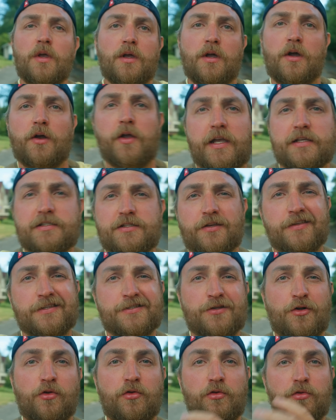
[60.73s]
Okay, so
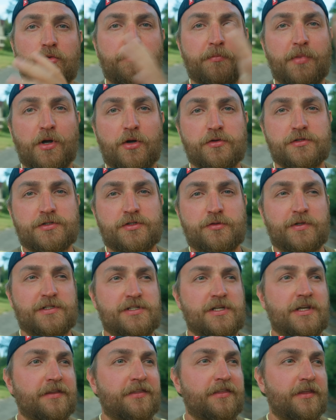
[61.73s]
this whole bow
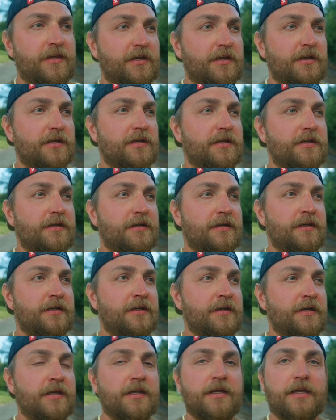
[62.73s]
switching thing
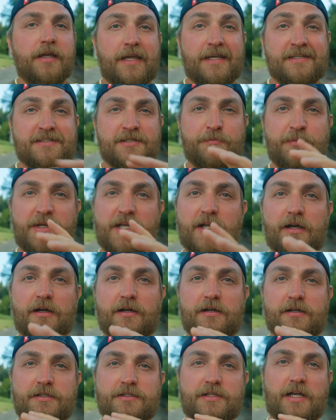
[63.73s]
isn't
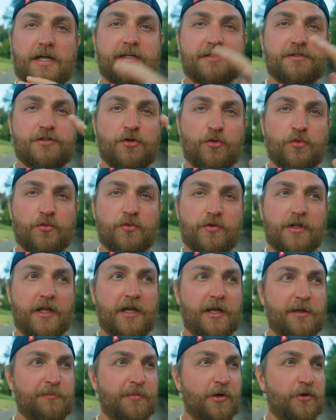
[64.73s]
because I don't
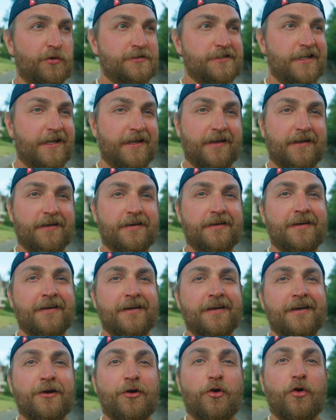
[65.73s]
like bow tech
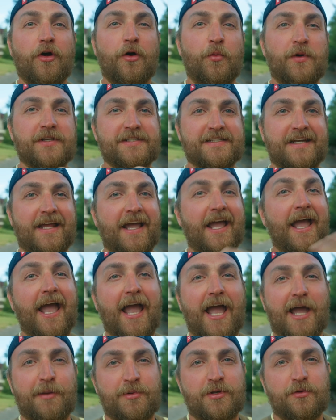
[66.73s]
or I wasn't
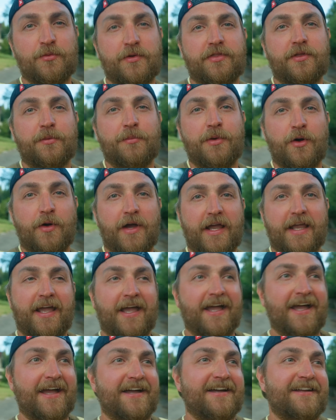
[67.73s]
happy with the bow I
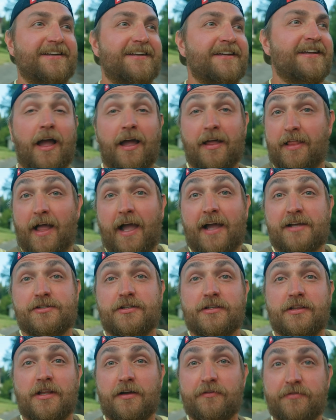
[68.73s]
had. I
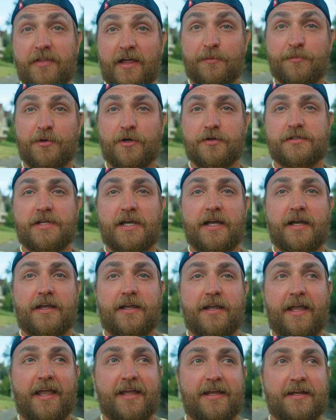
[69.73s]
actually love that bow
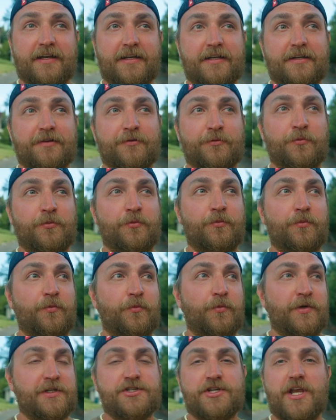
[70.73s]
tech, and
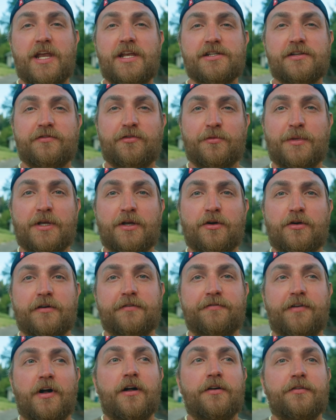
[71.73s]
what's changing for me or
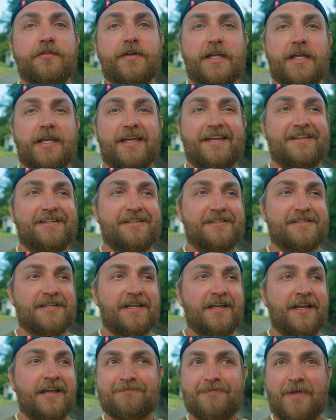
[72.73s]
evolving is
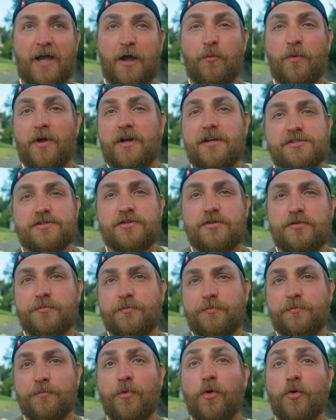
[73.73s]
I want to shoot
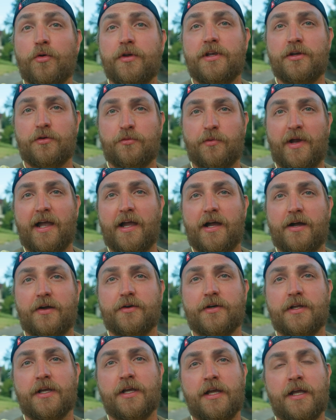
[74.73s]
more year
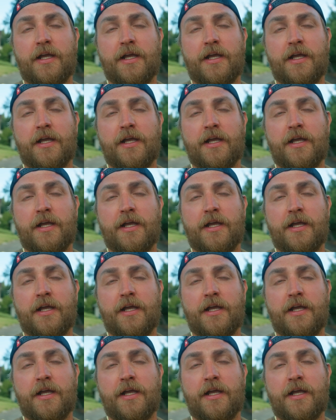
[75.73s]
round.